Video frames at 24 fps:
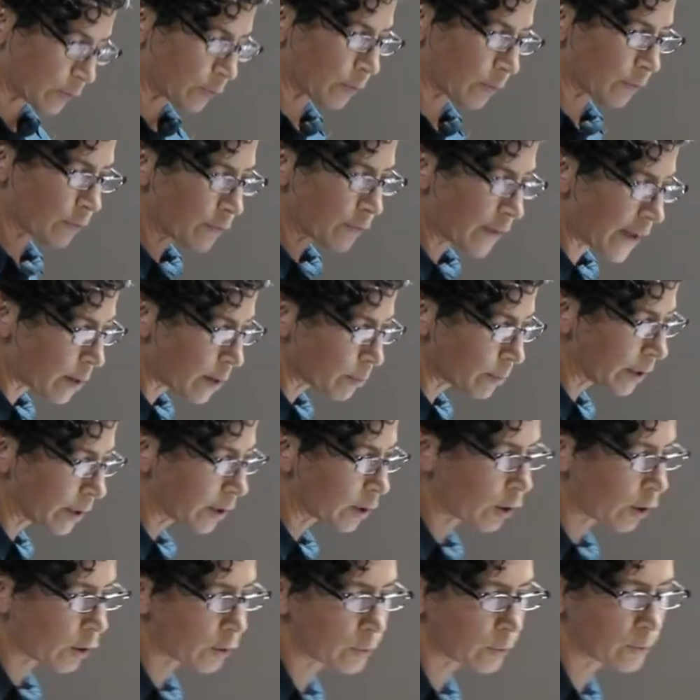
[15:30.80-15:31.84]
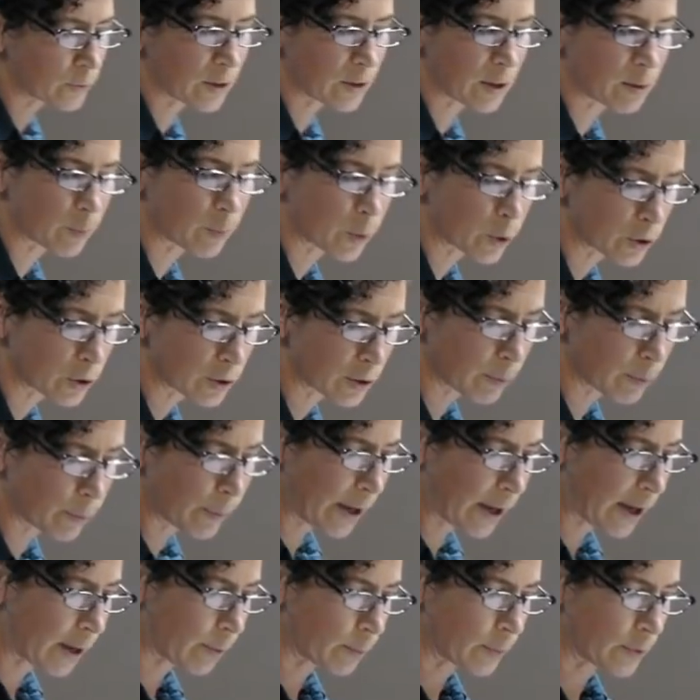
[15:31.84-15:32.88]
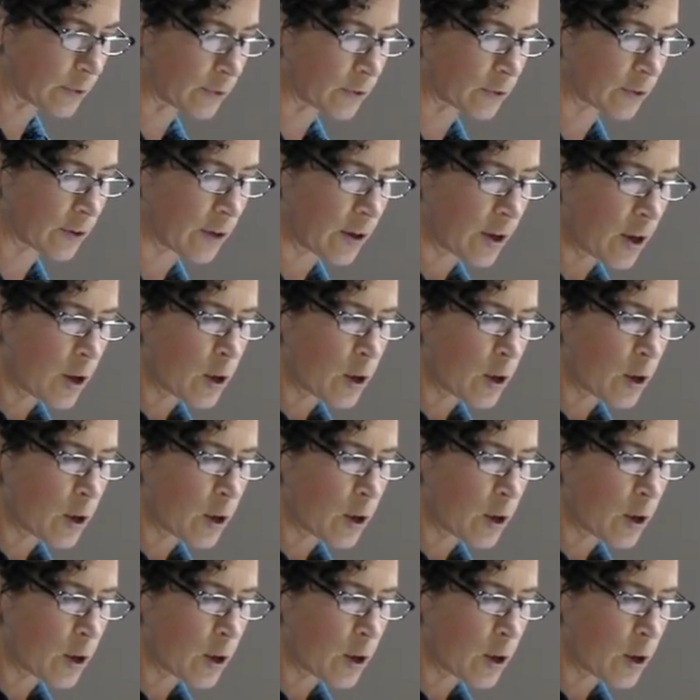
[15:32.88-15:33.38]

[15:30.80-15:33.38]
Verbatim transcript: from family homes and modern apartments,